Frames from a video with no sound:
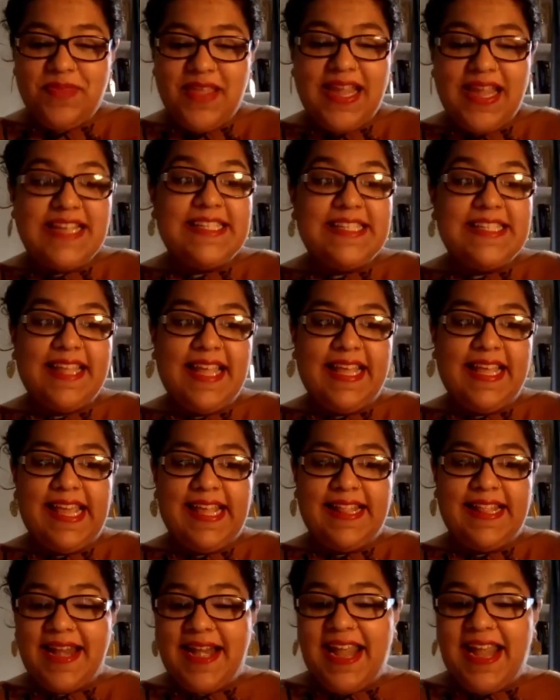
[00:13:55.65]
into
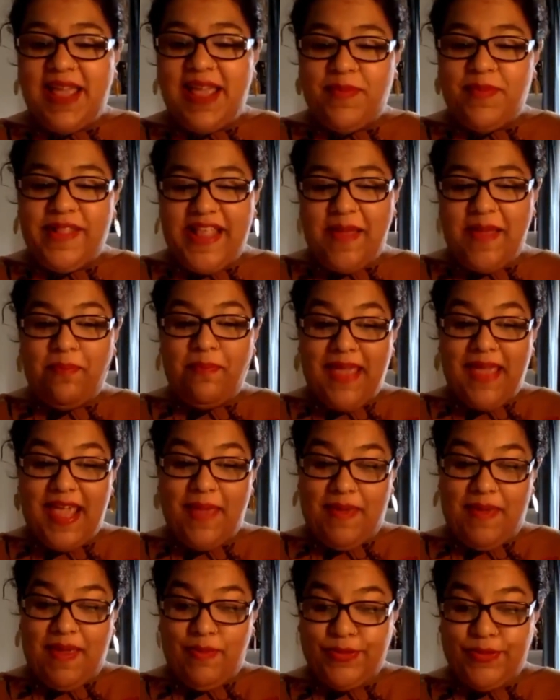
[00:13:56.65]
thinking that an Ahmadi may
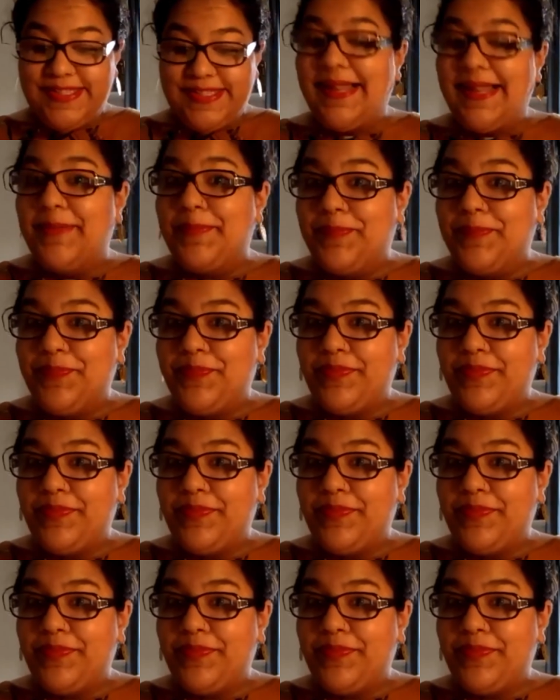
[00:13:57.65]
be Muslim.